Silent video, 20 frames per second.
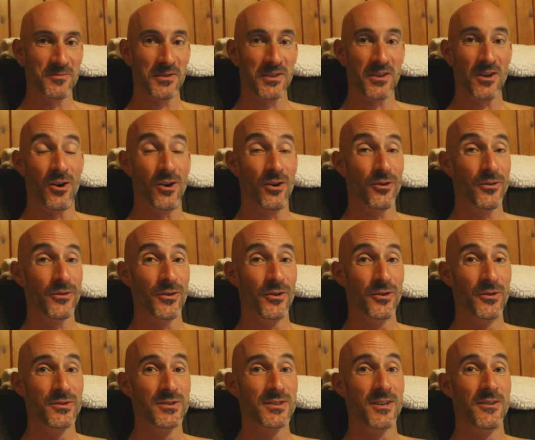with all
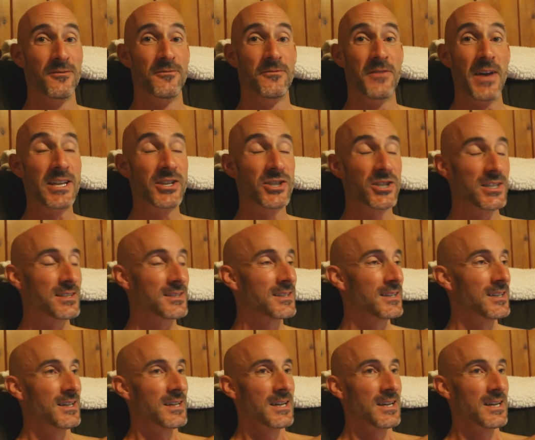those veggies